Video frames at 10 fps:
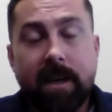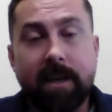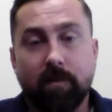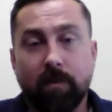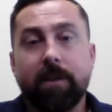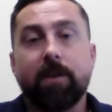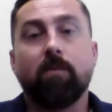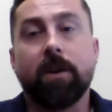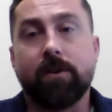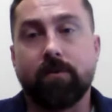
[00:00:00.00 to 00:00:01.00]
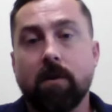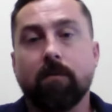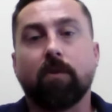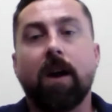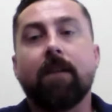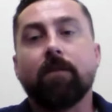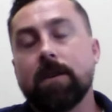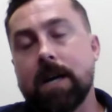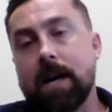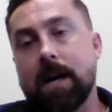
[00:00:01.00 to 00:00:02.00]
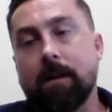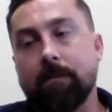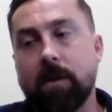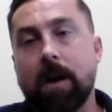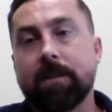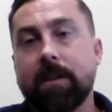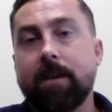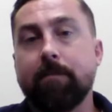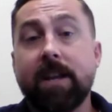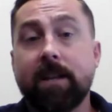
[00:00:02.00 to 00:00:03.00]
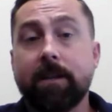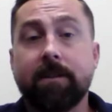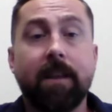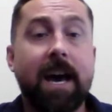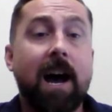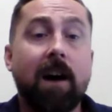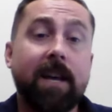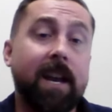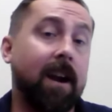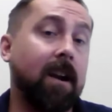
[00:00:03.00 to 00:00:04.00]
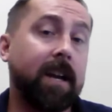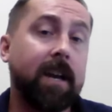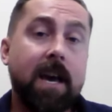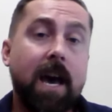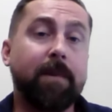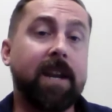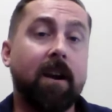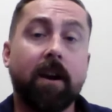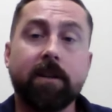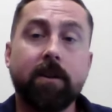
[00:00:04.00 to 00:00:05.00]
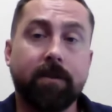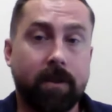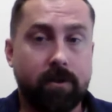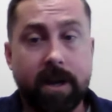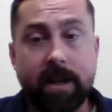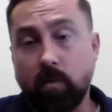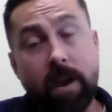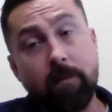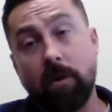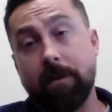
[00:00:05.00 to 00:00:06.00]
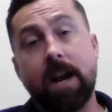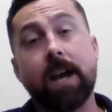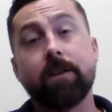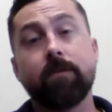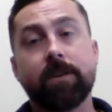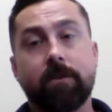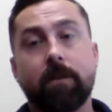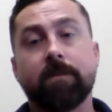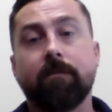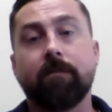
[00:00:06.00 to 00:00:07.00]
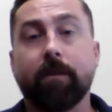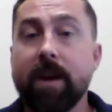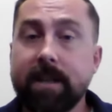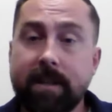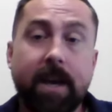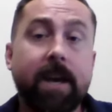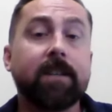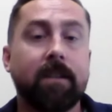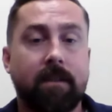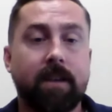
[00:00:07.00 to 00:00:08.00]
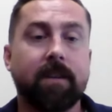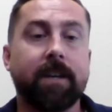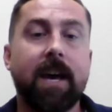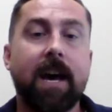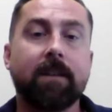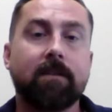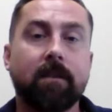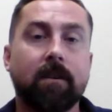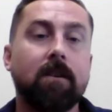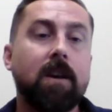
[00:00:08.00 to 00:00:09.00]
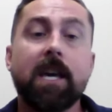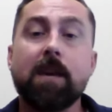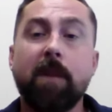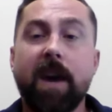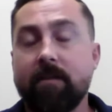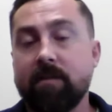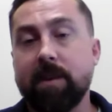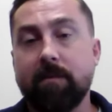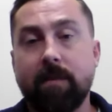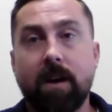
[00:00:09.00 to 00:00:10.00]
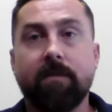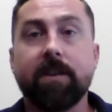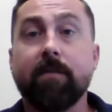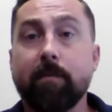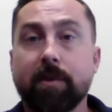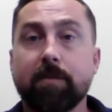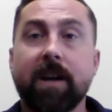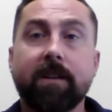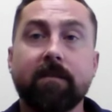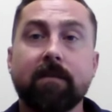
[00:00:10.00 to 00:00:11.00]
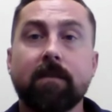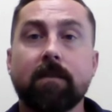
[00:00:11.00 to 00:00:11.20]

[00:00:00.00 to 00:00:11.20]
is really what drove gravel. So I would say pay attention to that. I'll let Eric, I mean, Eric knows the trends way more than I do in terms of like race days and things like that. So he may have a bit of a different perspective.